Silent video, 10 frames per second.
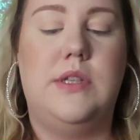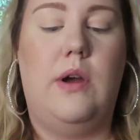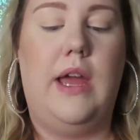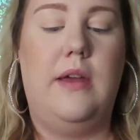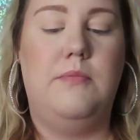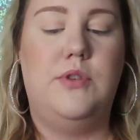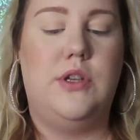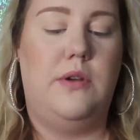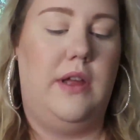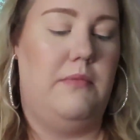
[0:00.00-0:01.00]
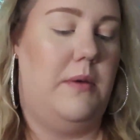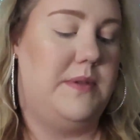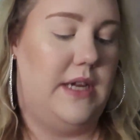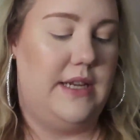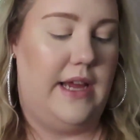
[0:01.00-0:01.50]
So I am showing them
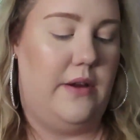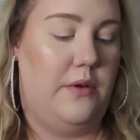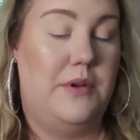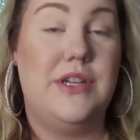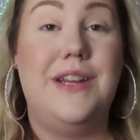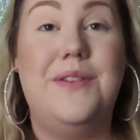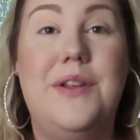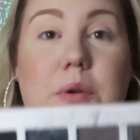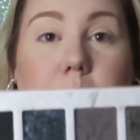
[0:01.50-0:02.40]
upside down, which I don't know